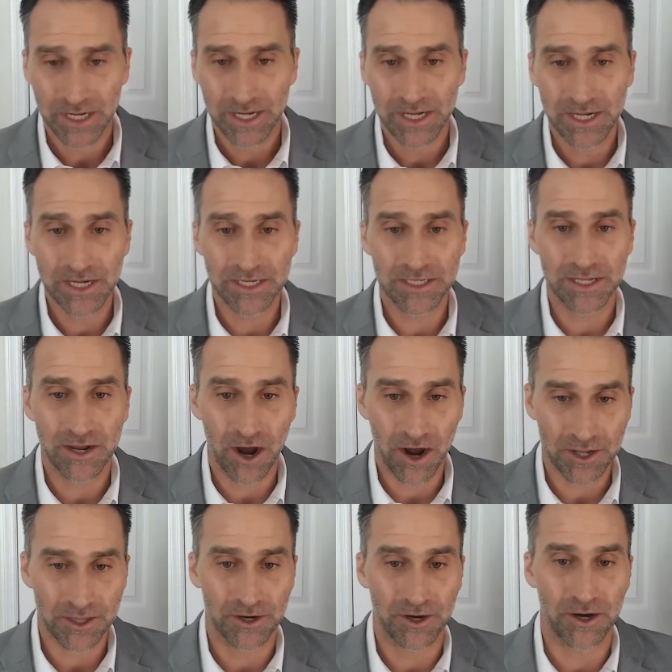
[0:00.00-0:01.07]
he is the
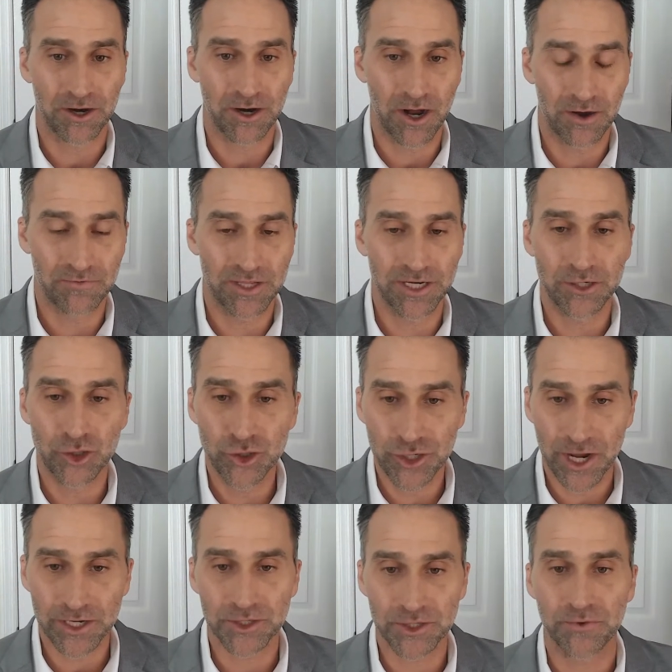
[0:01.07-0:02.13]
author of the
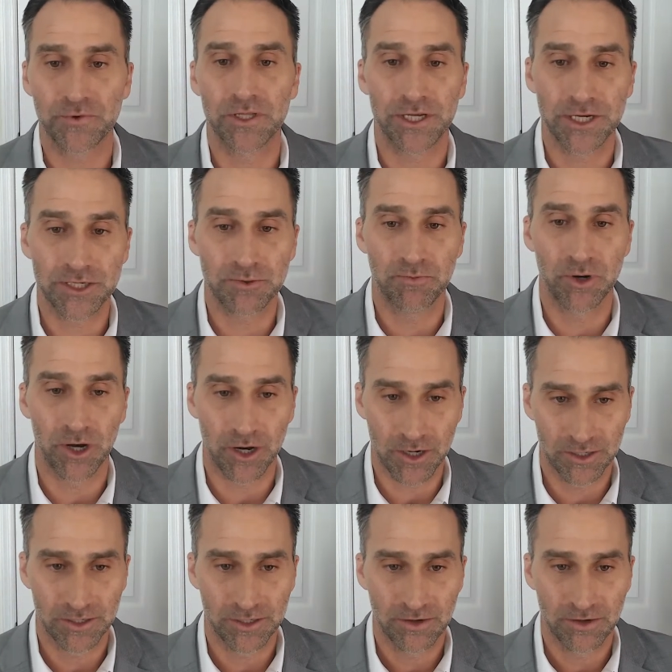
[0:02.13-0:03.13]
just released book,